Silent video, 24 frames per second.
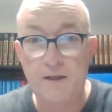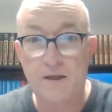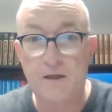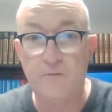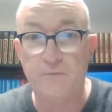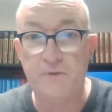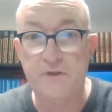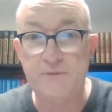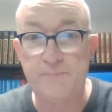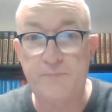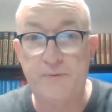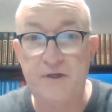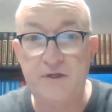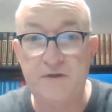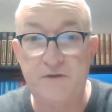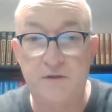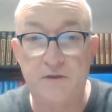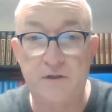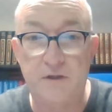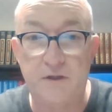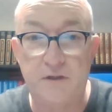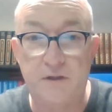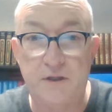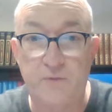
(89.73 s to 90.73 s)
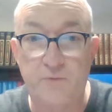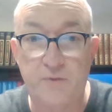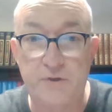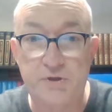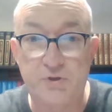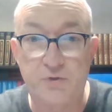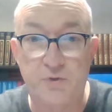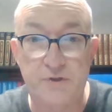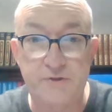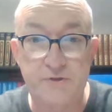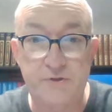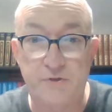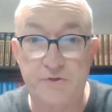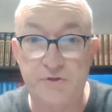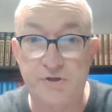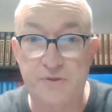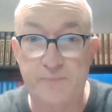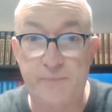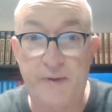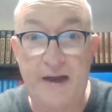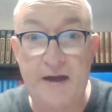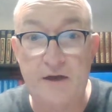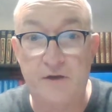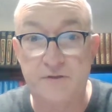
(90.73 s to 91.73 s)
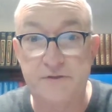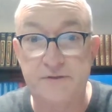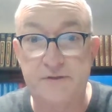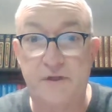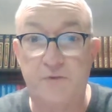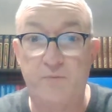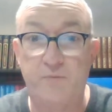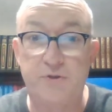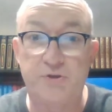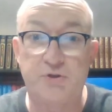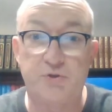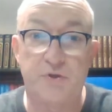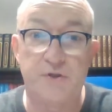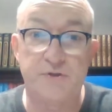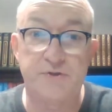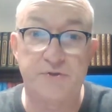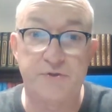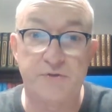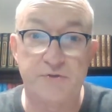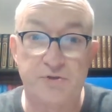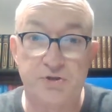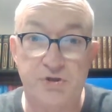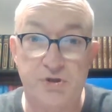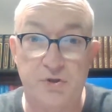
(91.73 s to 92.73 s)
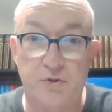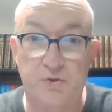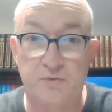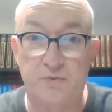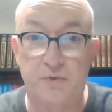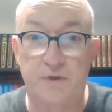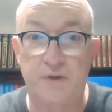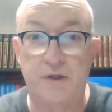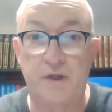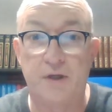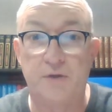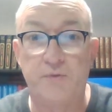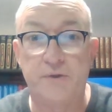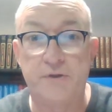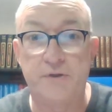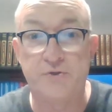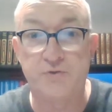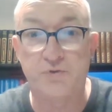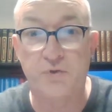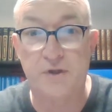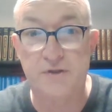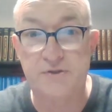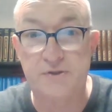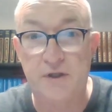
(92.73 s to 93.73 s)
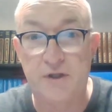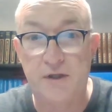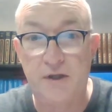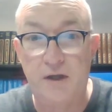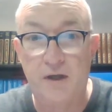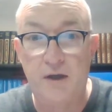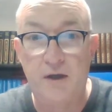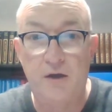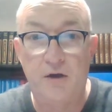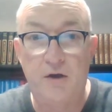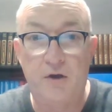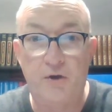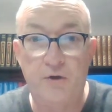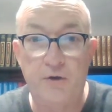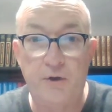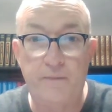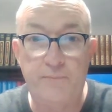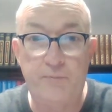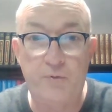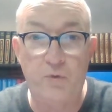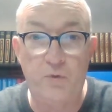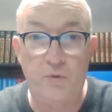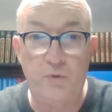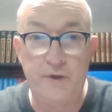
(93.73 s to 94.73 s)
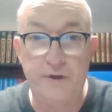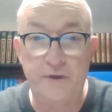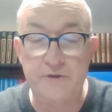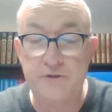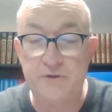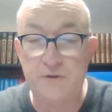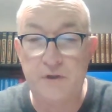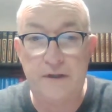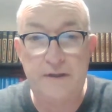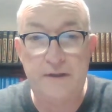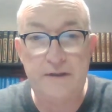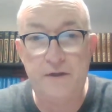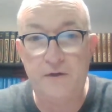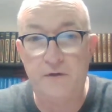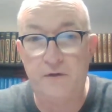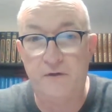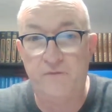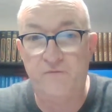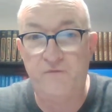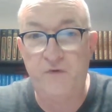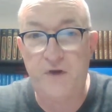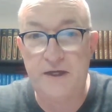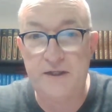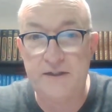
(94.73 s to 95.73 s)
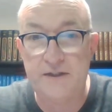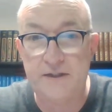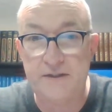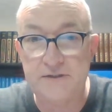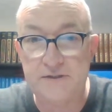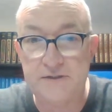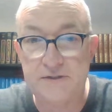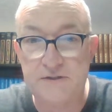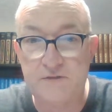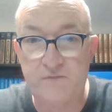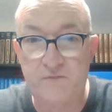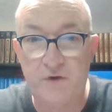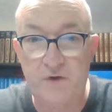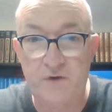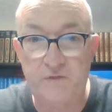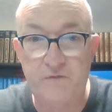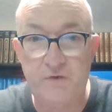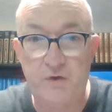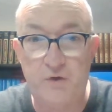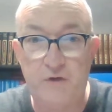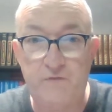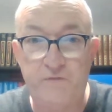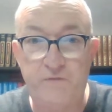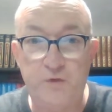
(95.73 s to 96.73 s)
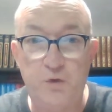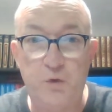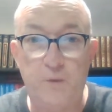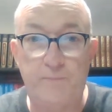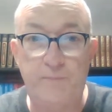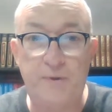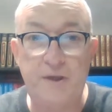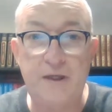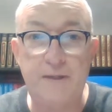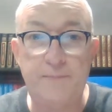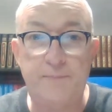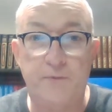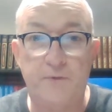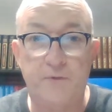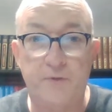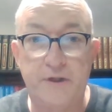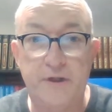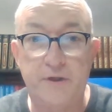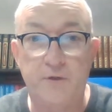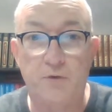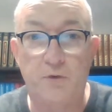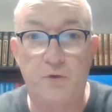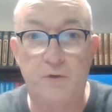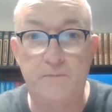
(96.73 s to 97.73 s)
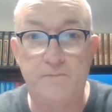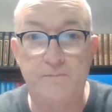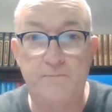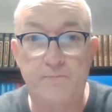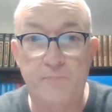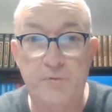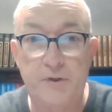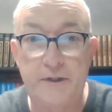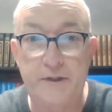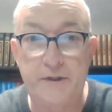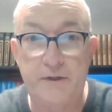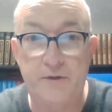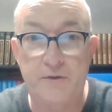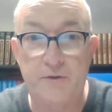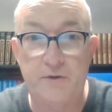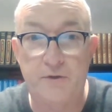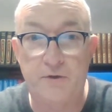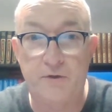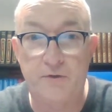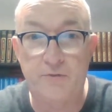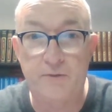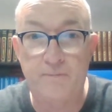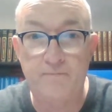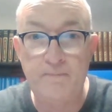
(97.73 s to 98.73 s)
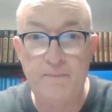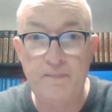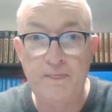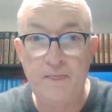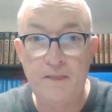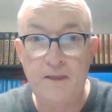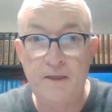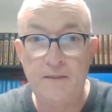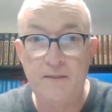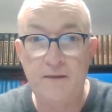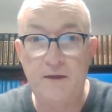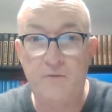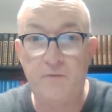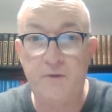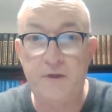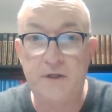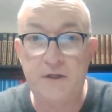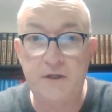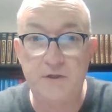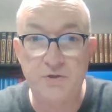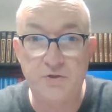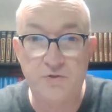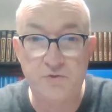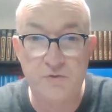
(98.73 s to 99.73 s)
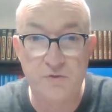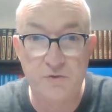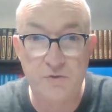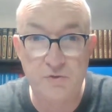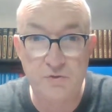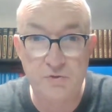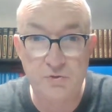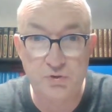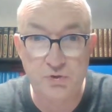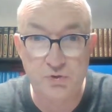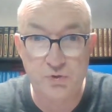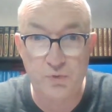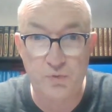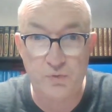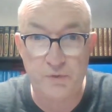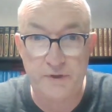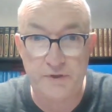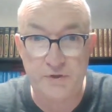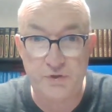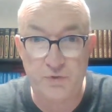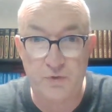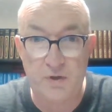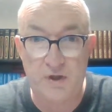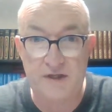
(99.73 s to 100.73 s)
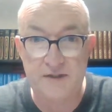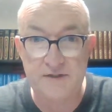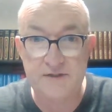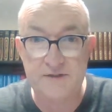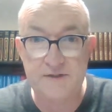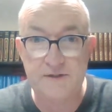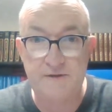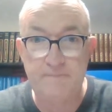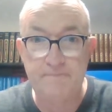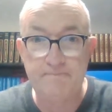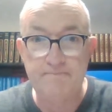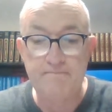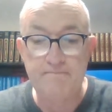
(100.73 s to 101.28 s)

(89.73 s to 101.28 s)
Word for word: Can we speak? Can we trust our spouse? Can we trust our children? Can we trust our employers? Uh, you know, the fact is, is very, very few people here on planet Earth that we can truly trust.